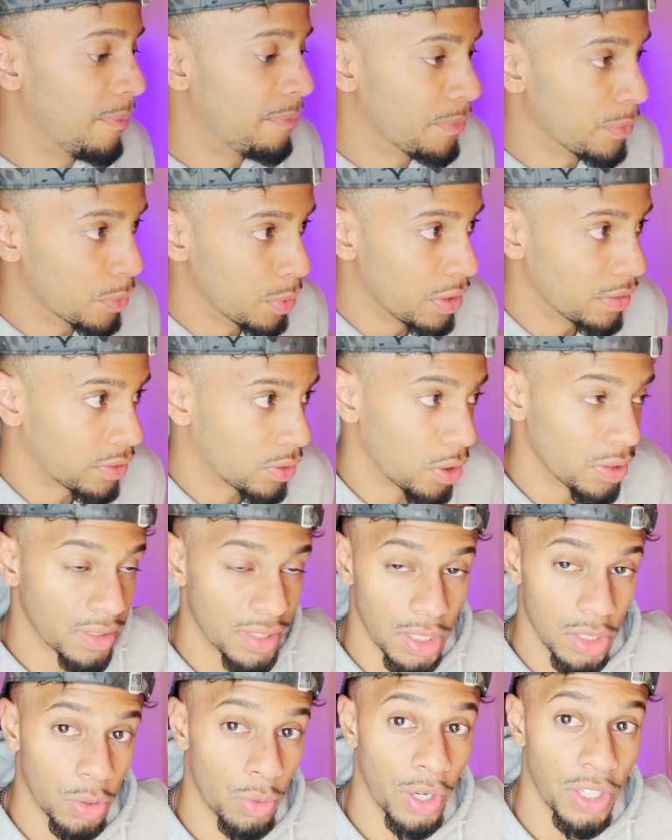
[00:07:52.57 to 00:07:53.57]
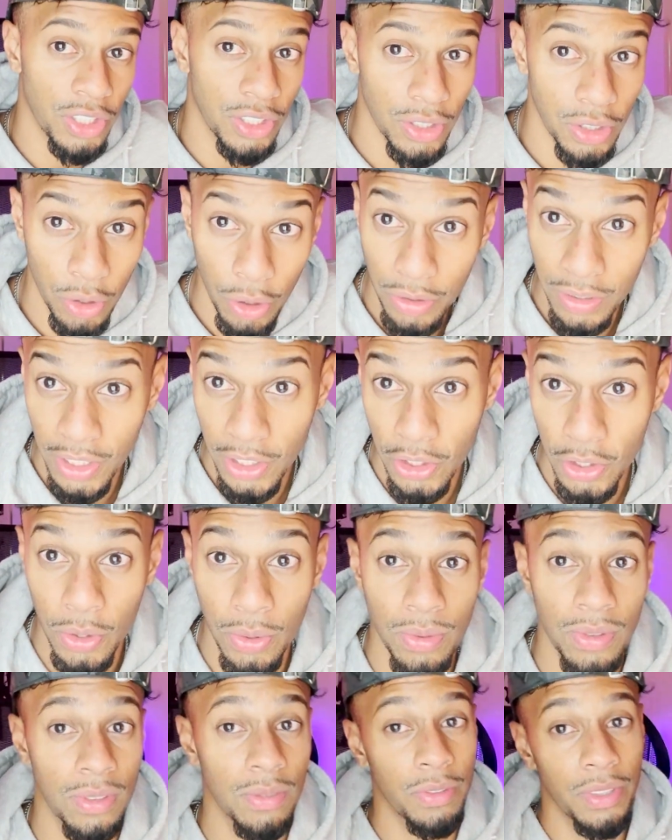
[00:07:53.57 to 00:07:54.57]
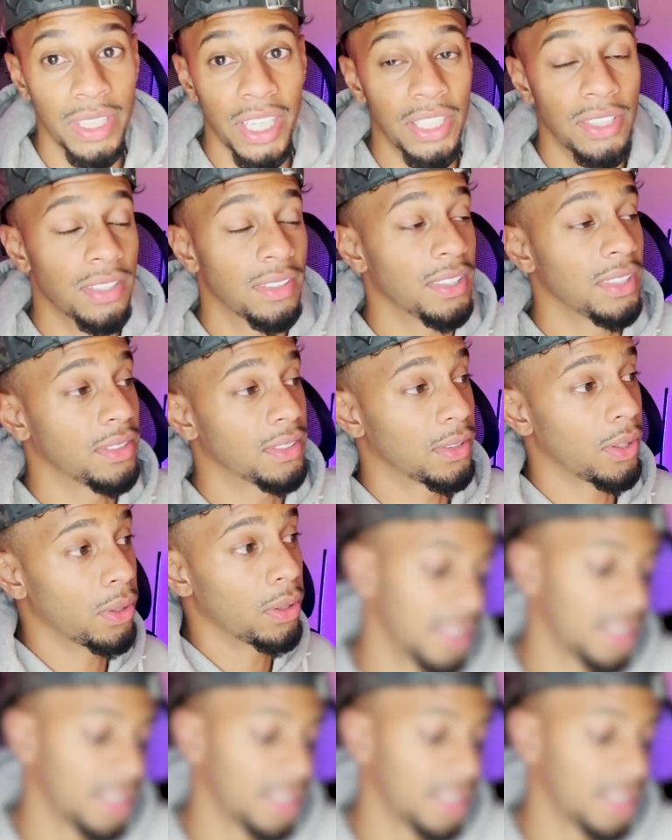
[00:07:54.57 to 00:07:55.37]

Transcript: With content creation and content shoots for the agency. So